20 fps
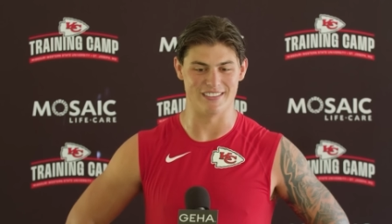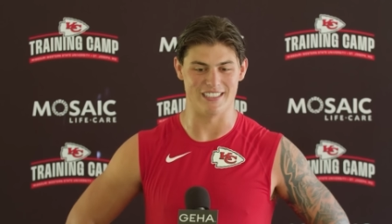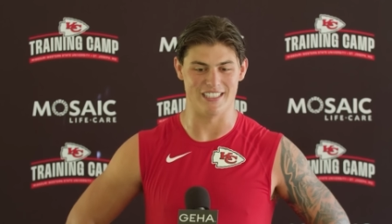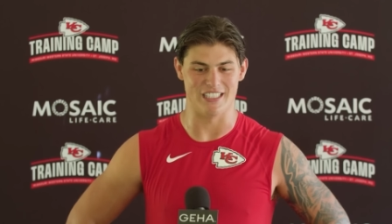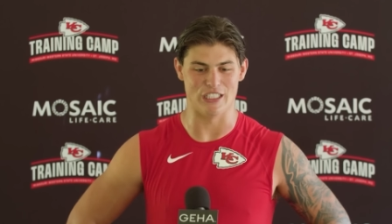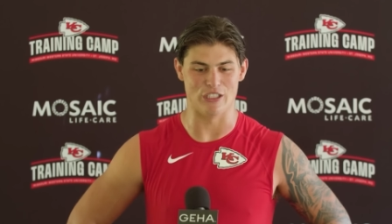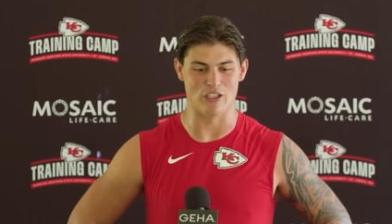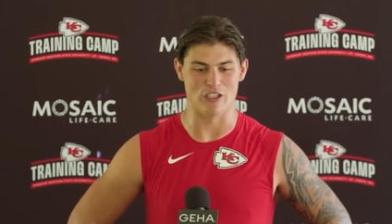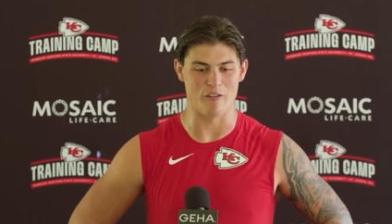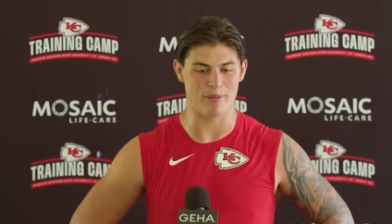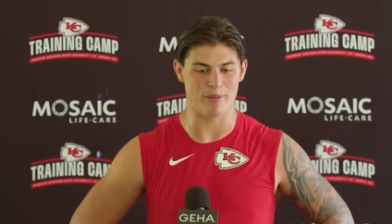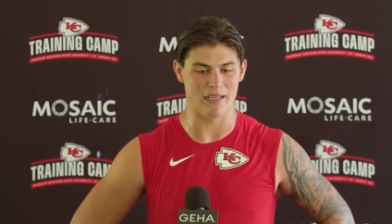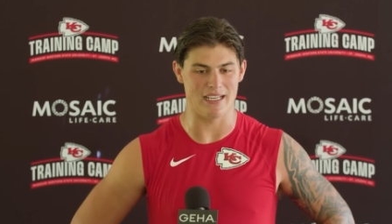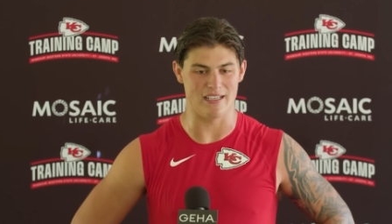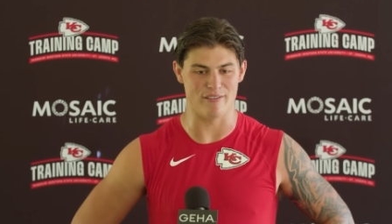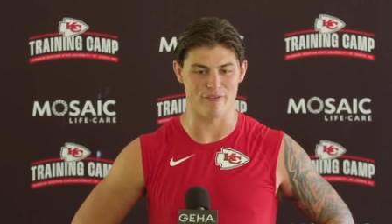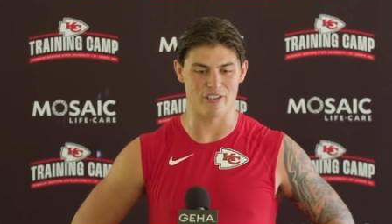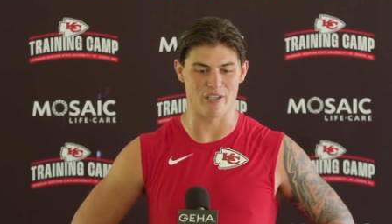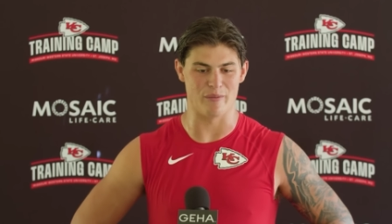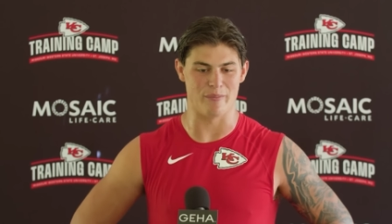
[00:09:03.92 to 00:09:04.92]
you know, I've played
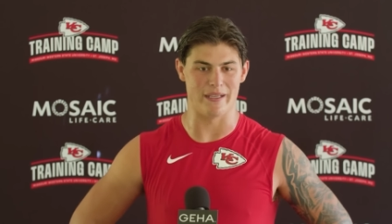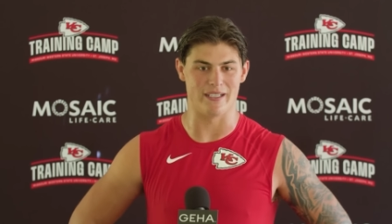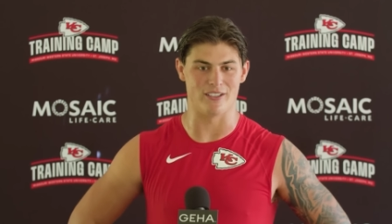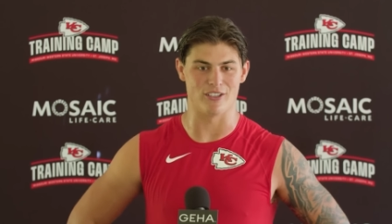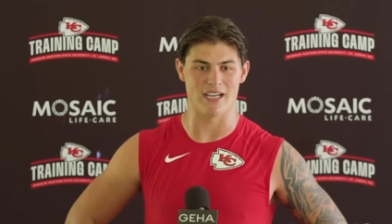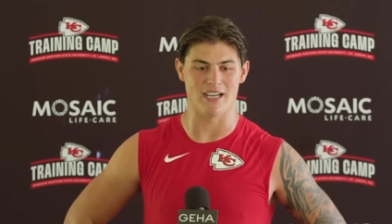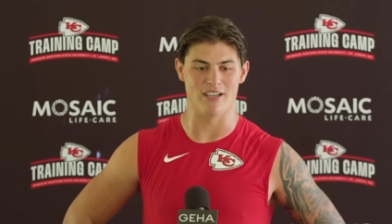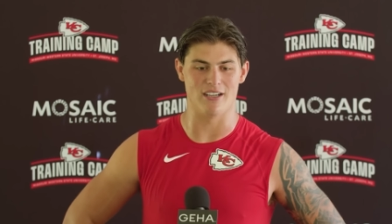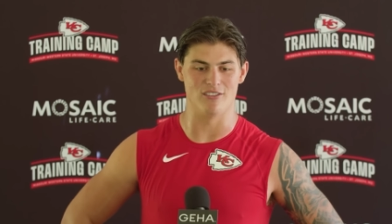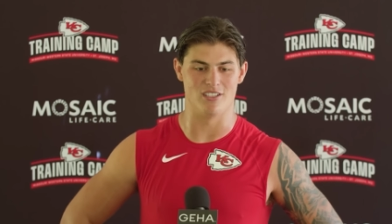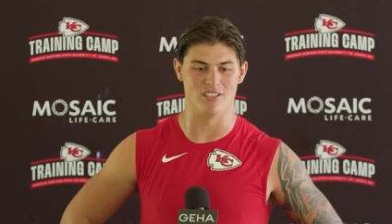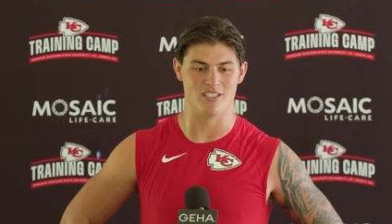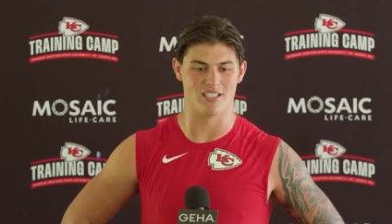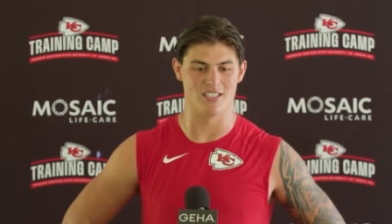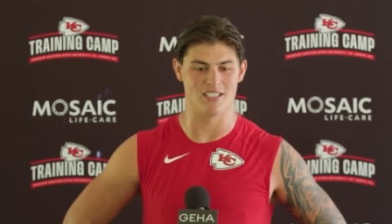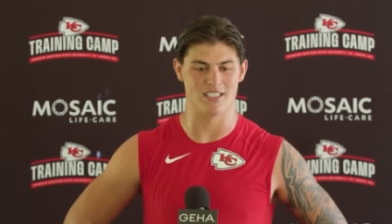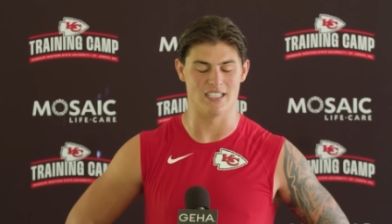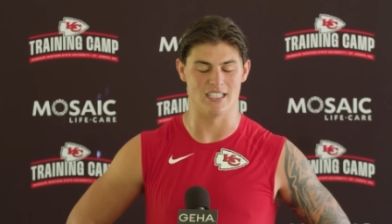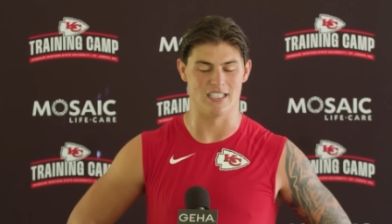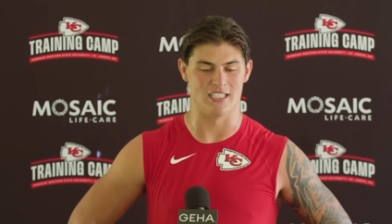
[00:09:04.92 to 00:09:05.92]
in front of big crowds,
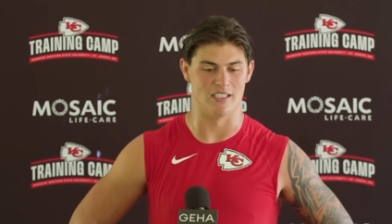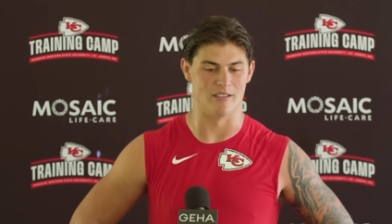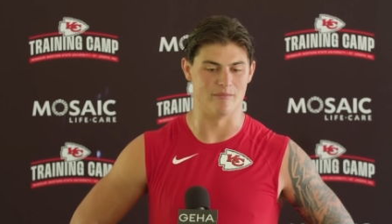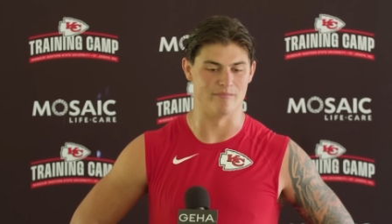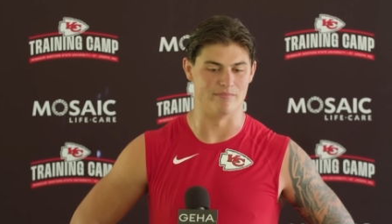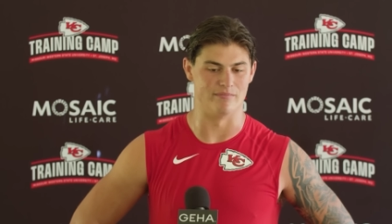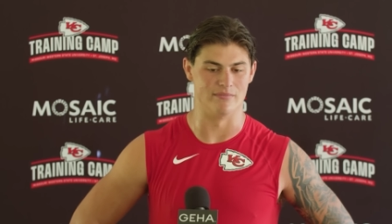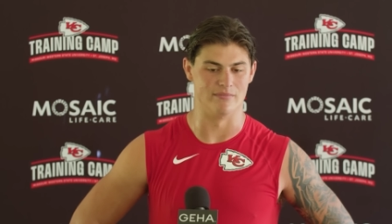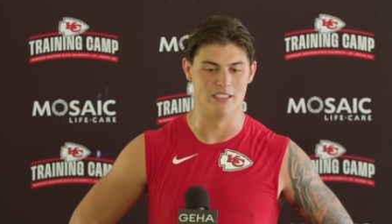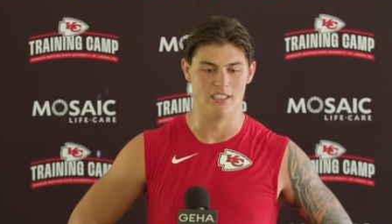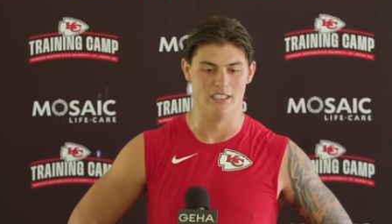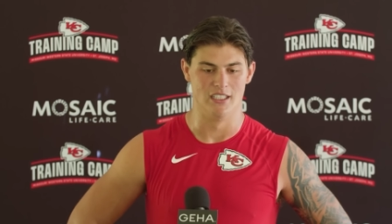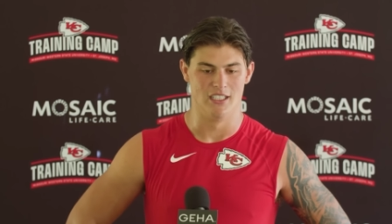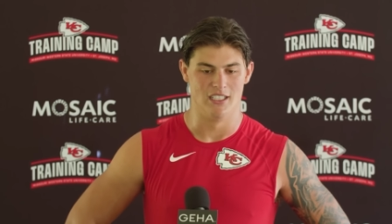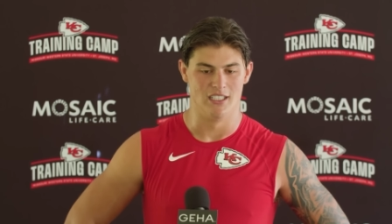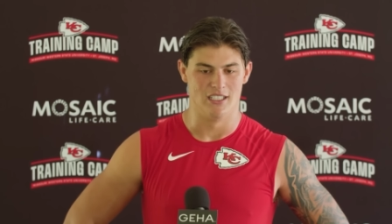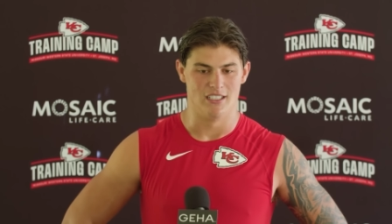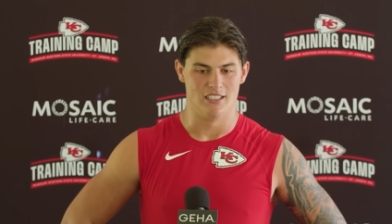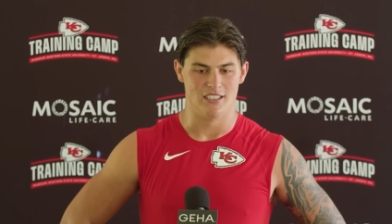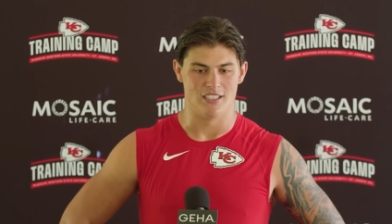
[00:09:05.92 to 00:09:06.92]
um,
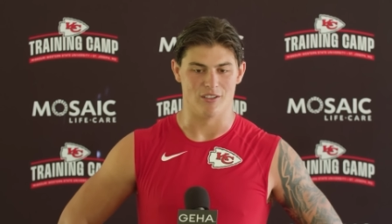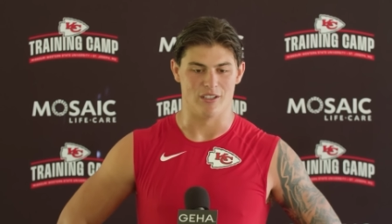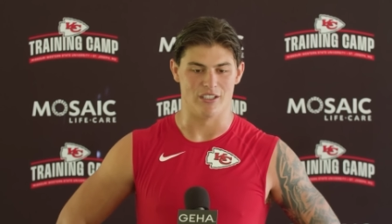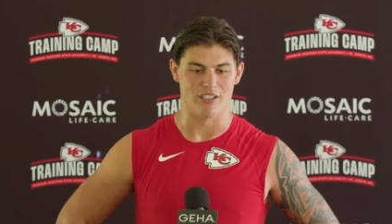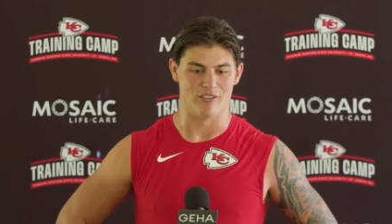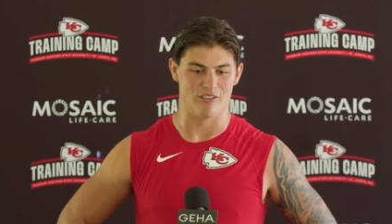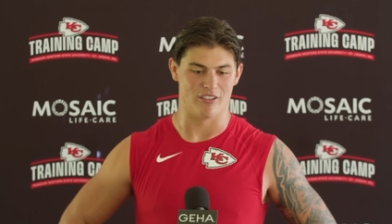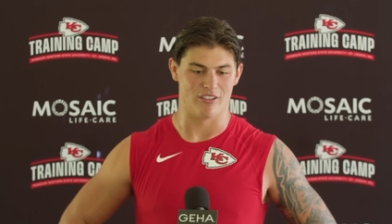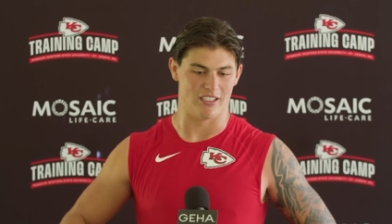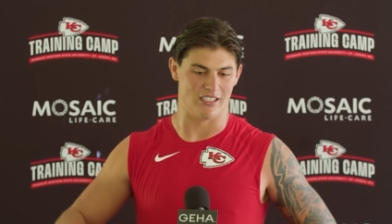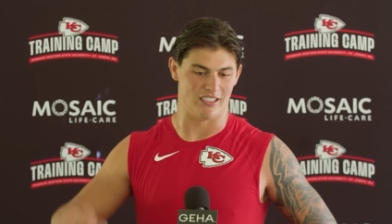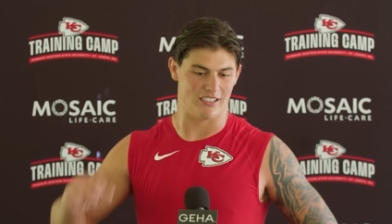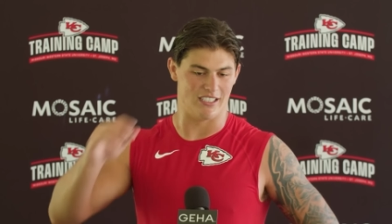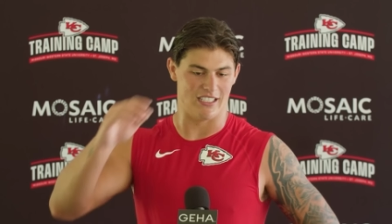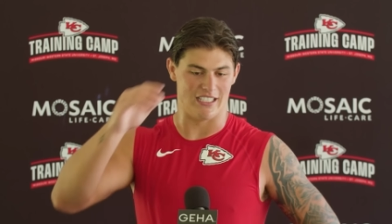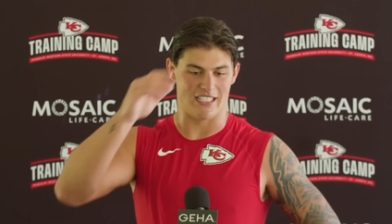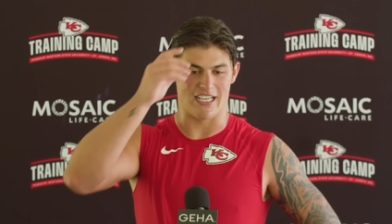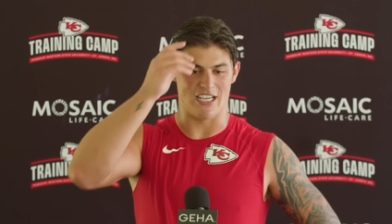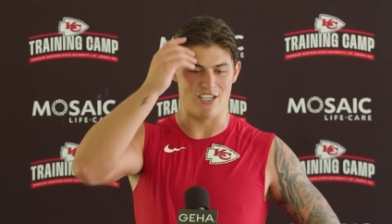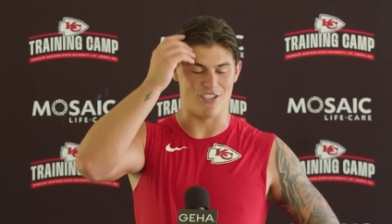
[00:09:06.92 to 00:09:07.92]
so I don't think the
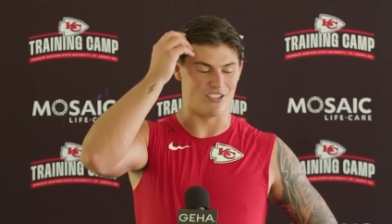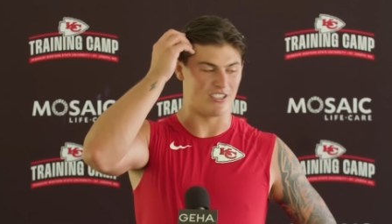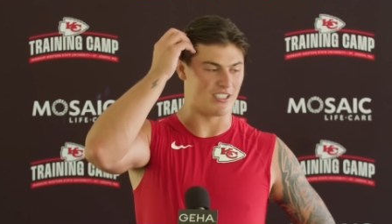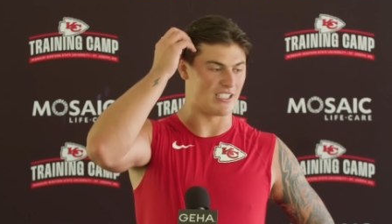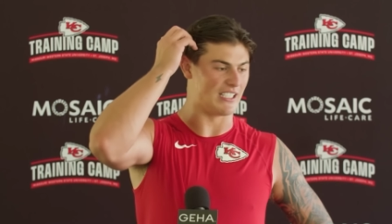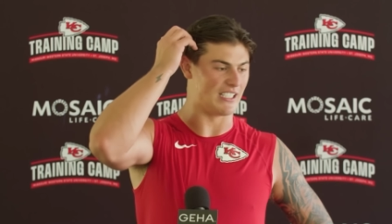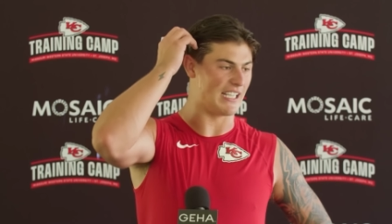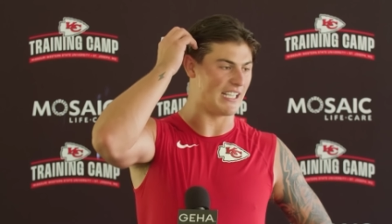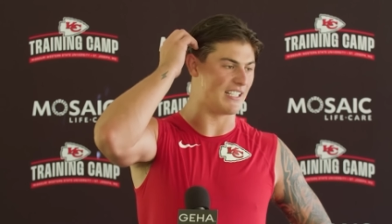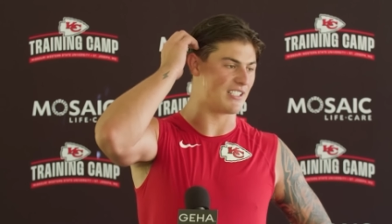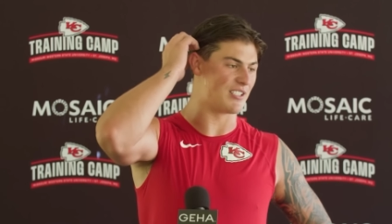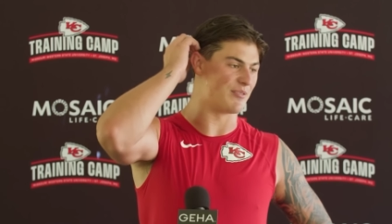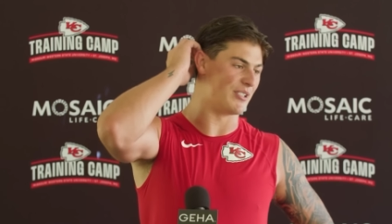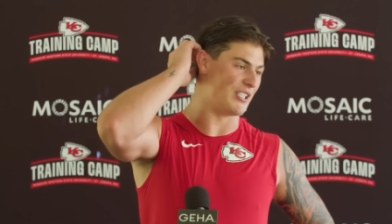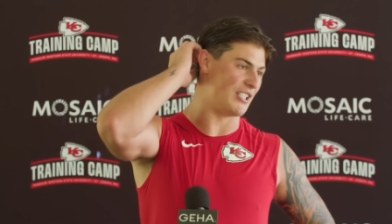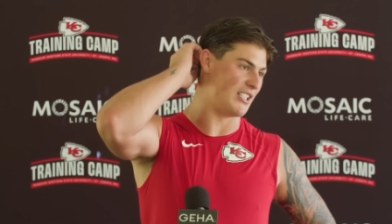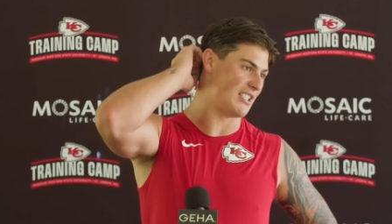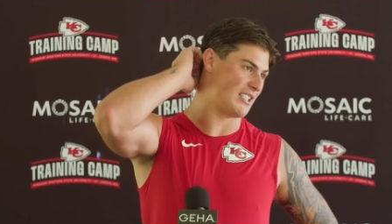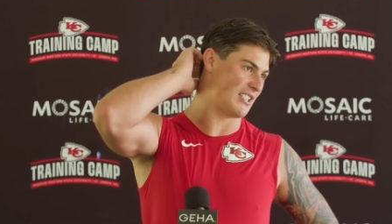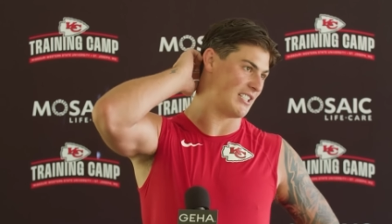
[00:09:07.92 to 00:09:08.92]
occasion's going to get to me.